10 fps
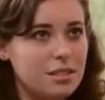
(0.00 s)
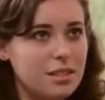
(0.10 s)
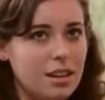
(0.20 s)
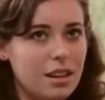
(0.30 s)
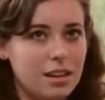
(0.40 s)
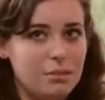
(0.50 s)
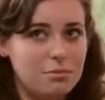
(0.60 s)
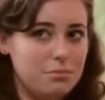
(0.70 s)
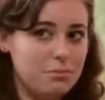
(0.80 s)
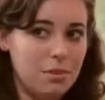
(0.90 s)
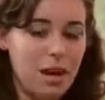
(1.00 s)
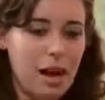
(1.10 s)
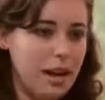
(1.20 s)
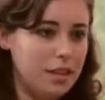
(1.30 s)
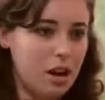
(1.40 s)
I
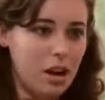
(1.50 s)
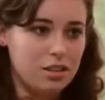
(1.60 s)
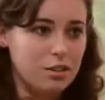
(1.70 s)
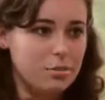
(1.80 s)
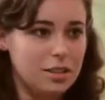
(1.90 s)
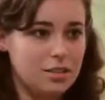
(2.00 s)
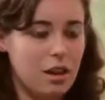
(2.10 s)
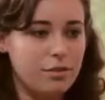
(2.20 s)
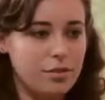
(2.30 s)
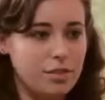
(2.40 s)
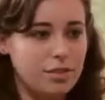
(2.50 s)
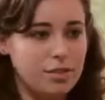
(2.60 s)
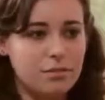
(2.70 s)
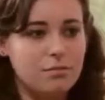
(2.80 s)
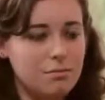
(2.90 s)
had talked to him in his office,
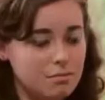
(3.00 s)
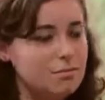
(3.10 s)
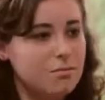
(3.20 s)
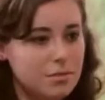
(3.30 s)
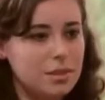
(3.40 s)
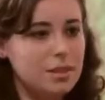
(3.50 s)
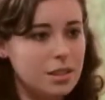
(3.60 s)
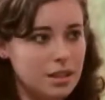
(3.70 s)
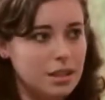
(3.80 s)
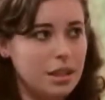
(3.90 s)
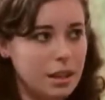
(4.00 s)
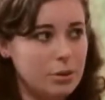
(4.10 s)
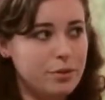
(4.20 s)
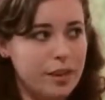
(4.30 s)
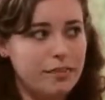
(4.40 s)
and he
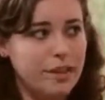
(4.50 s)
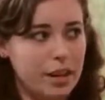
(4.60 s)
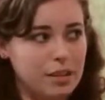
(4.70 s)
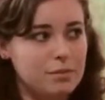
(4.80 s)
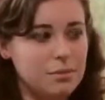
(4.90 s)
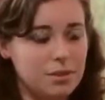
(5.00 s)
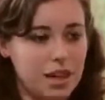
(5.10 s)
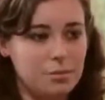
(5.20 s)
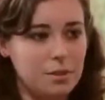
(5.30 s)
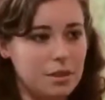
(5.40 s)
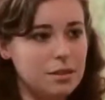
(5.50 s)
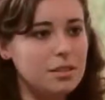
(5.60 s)
was very, very nice with it.